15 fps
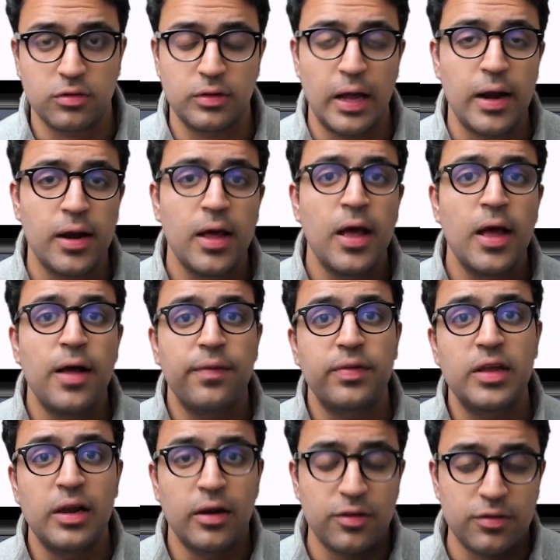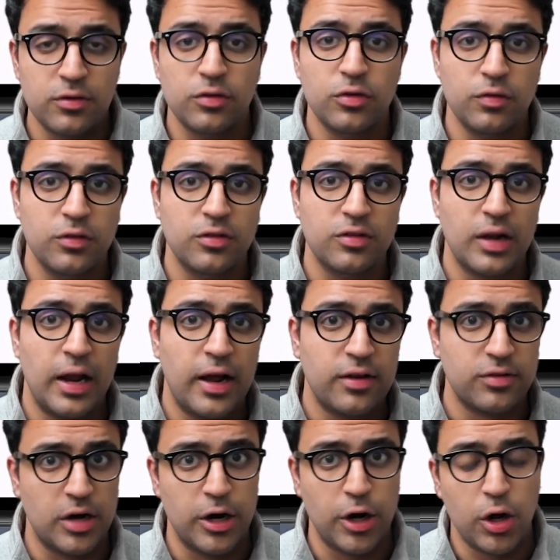then the listeners of this
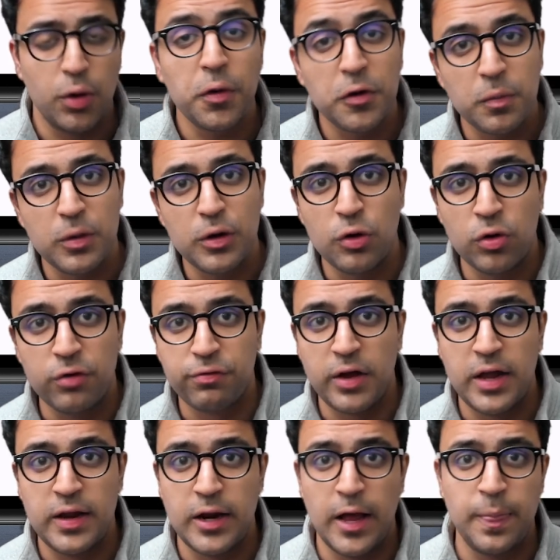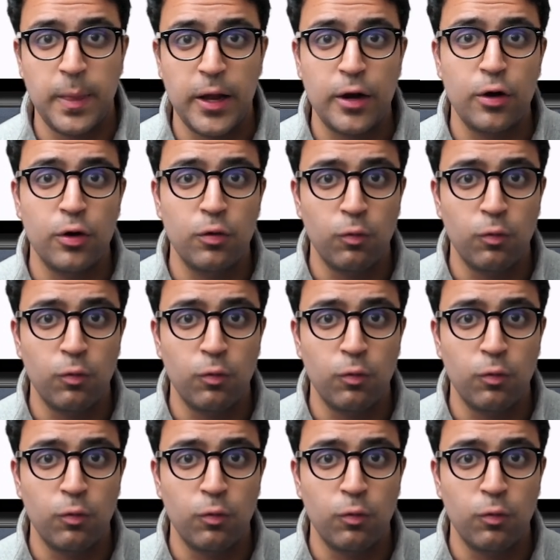class are not going to be notified and they